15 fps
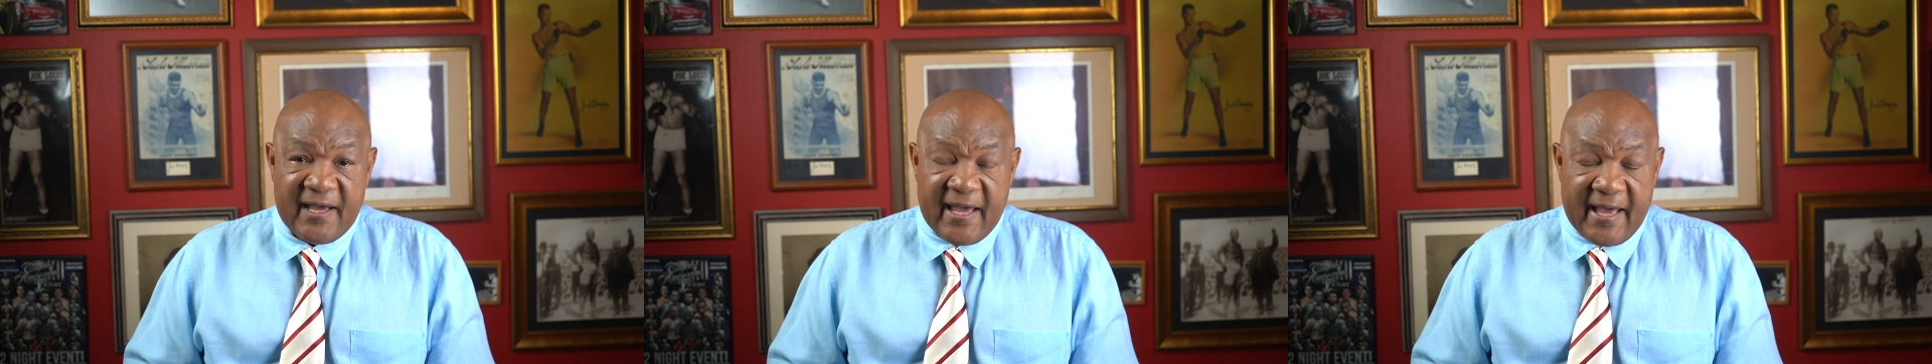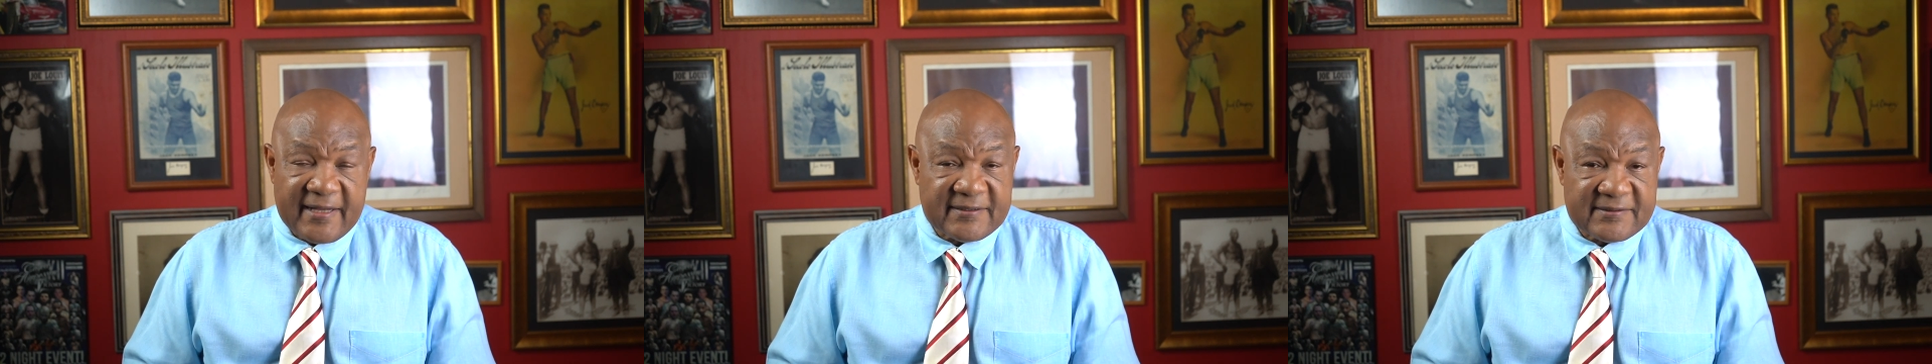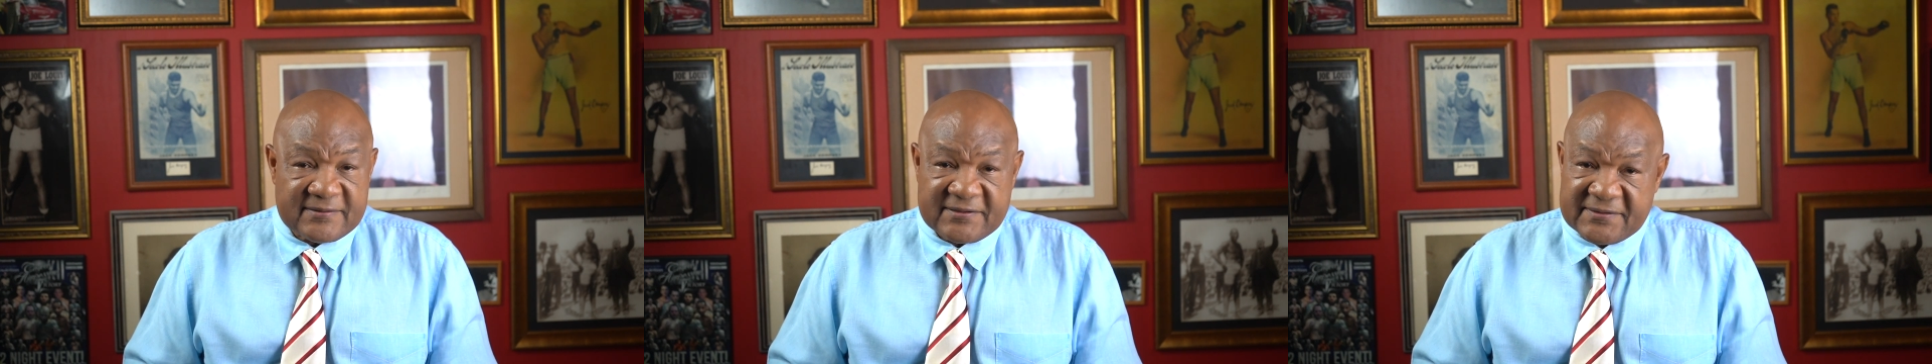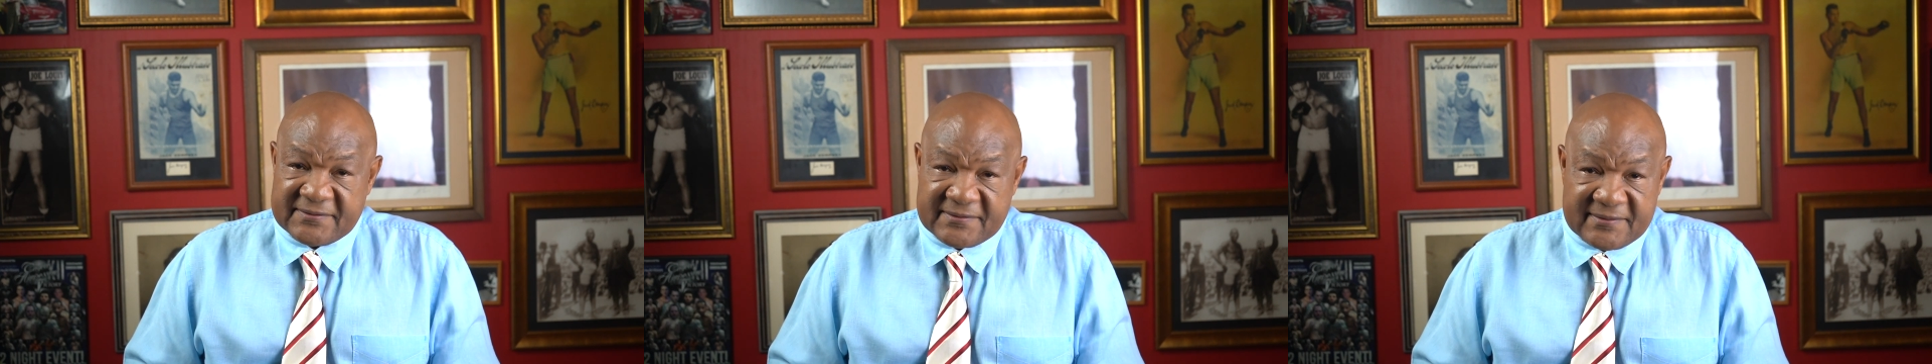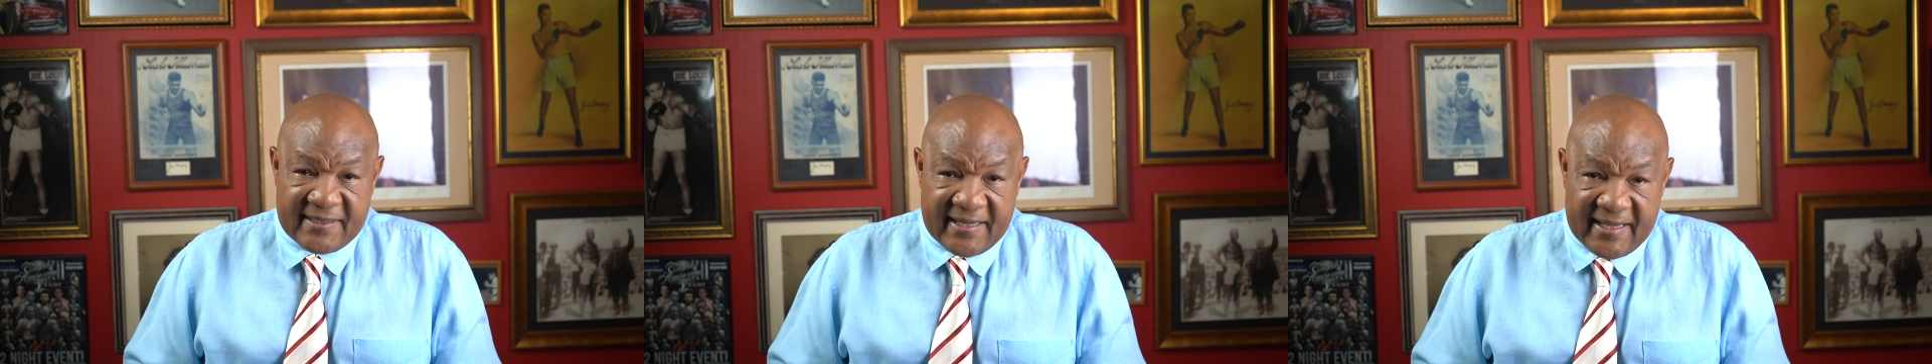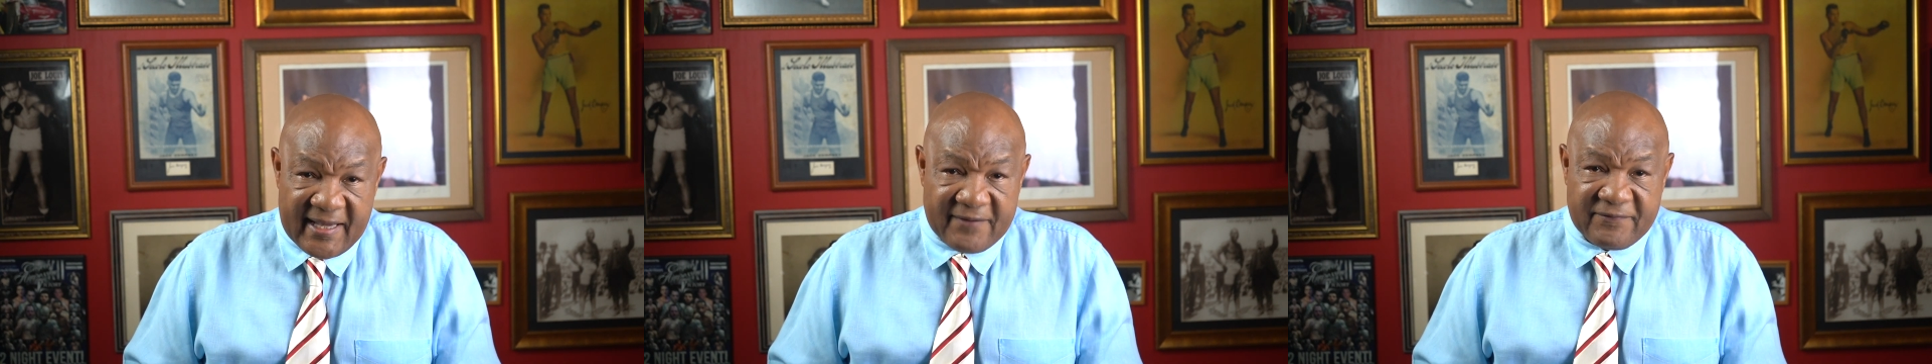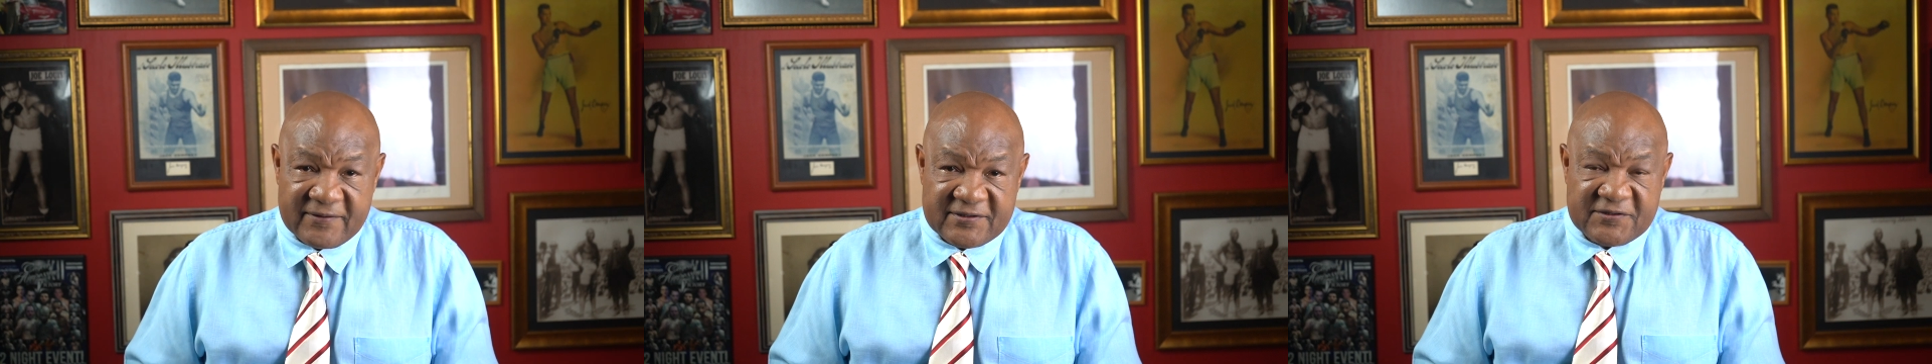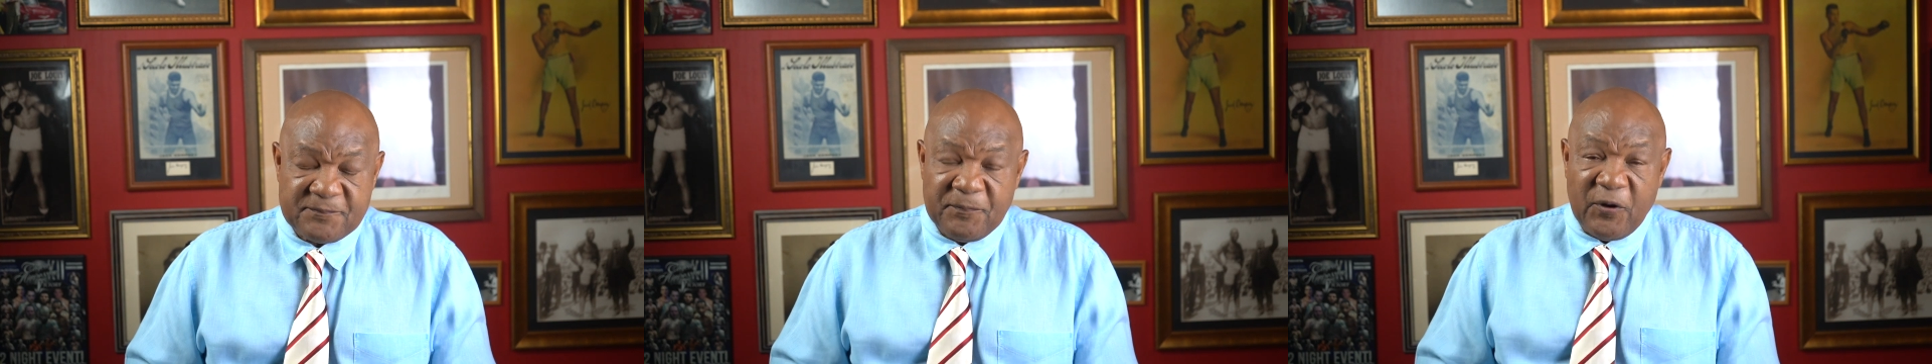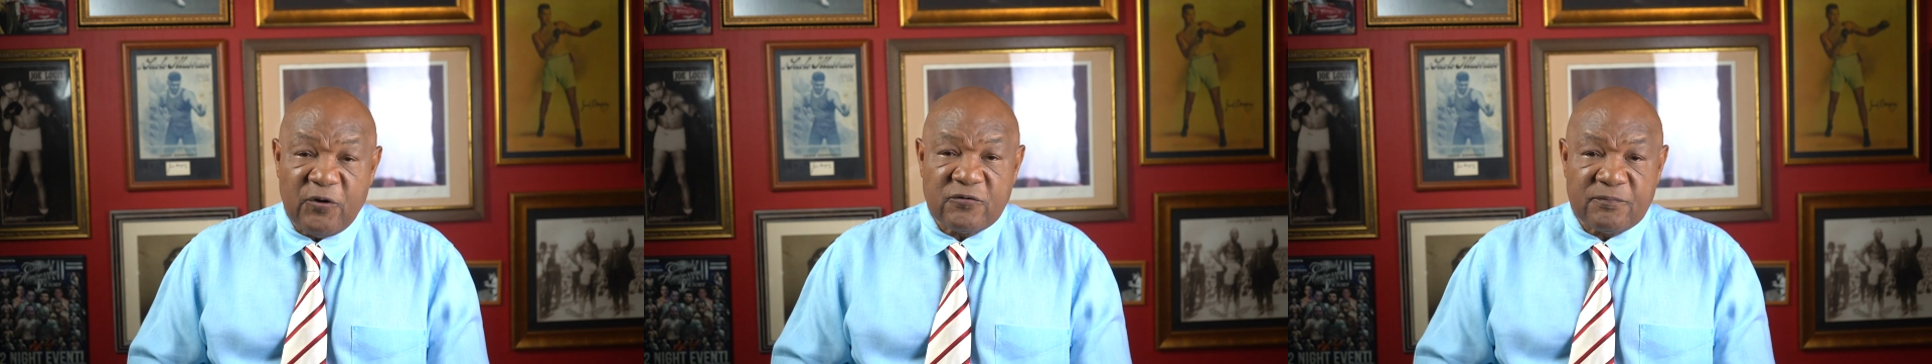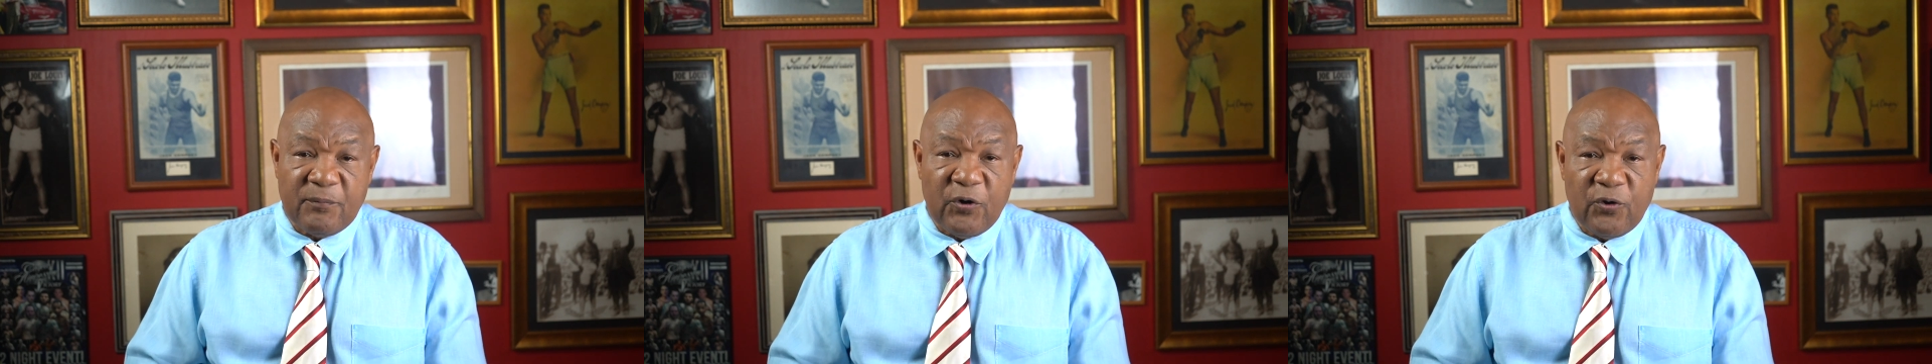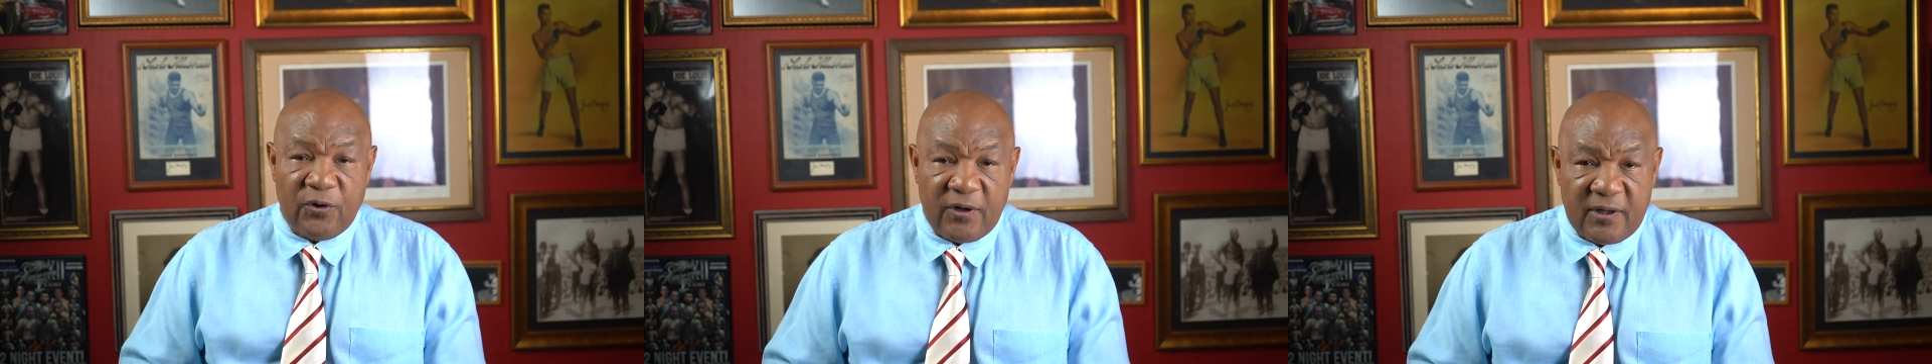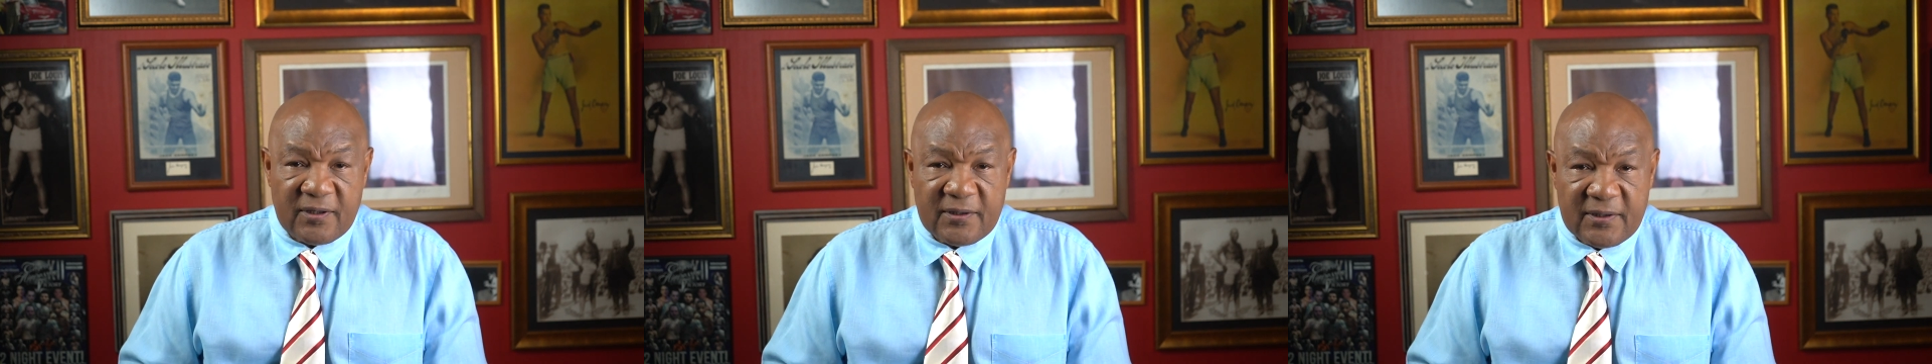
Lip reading: and ever spoke more.